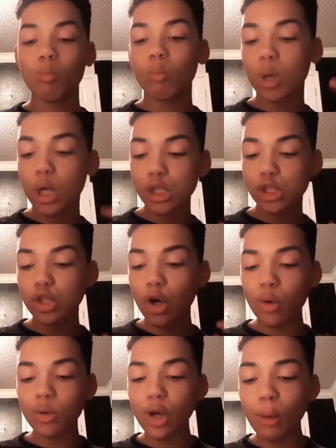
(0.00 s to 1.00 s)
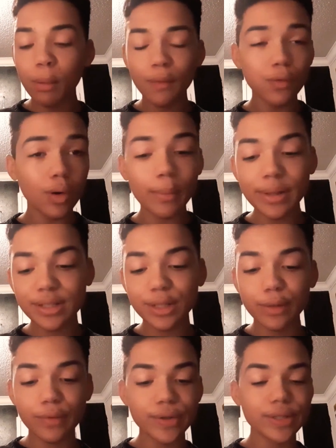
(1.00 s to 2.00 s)
Because no performance
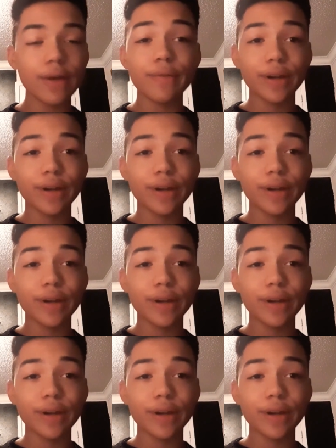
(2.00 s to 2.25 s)
nerfer is ever